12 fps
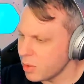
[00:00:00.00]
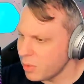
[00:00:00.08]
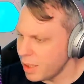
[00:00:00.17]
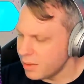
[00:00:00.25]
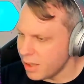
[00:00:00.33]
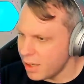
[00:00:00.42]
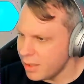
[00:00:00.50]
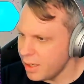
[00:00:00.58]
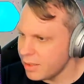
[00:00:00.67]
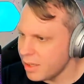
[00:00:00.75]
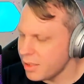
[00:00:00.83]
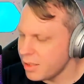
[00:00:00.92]
only on
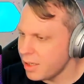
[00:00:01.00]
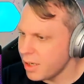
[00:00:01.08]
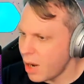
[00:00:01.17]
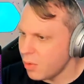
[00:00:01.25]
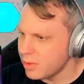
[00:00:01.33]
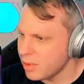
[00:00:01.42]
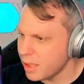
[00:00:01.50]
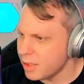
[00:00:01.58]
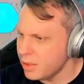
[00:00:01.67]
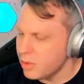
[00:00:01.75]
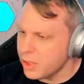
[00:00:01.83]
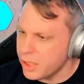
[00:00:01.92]
.NET, and then now it's like
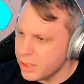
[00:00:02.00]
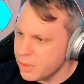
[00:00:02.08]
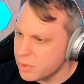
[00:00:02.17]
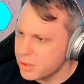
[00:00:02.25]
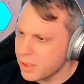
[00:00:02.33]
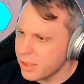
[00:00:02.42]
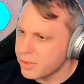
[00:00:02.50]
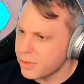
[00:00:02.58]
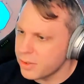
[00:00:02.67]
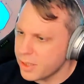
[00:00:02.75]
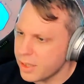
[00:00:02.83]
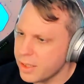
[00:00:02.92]
Unity, which is not
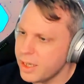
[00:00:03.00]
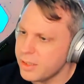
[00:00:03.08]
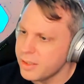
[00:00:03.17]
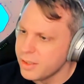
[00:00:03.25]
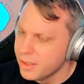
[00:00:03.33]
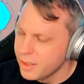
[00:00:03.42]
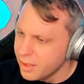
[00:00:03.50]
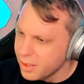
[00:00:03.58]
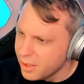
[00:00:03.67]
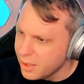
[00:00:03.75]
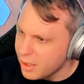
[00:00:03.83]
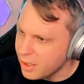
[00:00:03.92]
necessarily .NET.
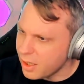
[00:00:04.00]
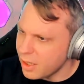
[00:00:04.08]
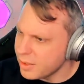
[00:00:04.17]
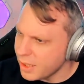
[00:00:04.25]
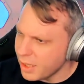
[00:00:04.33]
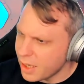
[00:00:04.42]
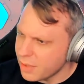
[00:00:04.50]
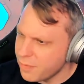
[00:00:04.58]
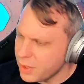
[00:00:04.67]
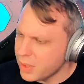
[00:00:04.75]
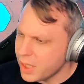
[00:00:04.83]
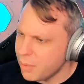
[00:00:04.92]
It's in a lot of
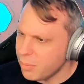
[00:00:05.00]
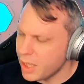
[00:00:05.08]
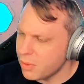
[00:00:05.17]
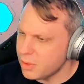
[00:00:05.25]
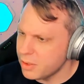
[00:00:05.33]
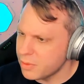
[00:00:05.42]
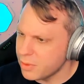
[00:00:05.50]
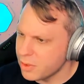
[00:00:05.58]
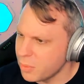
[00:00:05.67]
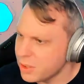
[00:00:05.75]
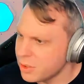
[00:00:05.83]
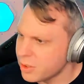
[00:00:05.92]
video game languages. For
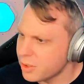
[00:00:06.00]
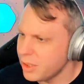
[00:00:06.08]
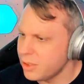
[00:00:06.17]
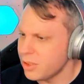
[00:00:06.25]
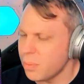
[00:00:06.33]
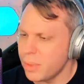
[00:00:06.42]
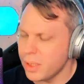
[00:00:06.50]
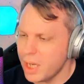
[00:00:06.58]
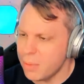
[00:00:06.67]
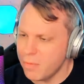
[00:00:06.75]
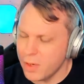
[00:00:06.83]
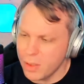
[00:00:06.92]
some reason, C#
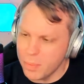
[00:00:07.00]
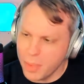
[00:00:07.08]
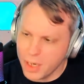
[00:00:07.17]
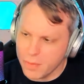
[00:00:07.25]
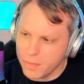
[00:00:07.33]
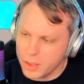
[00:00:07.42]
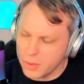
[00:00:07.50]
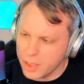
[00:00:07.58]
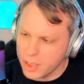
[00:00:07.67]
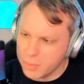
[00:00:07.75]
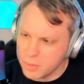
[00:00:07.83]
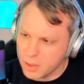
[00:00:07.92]
became very big in video
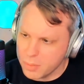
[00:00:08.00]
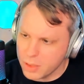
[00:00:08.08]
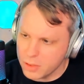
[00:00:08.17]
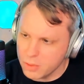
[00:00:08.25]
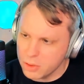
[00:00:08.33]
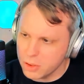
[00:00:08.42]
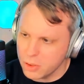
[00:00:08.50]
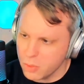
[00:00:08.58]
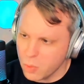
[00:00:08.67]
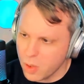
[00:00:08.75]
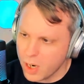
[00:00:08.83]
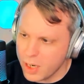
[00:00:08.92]
games, and I'm not too sure
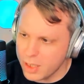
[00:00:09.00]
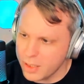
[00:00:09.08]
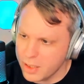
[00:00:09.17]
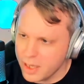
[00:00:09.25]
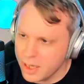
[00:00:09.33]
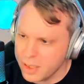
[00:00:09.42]
why that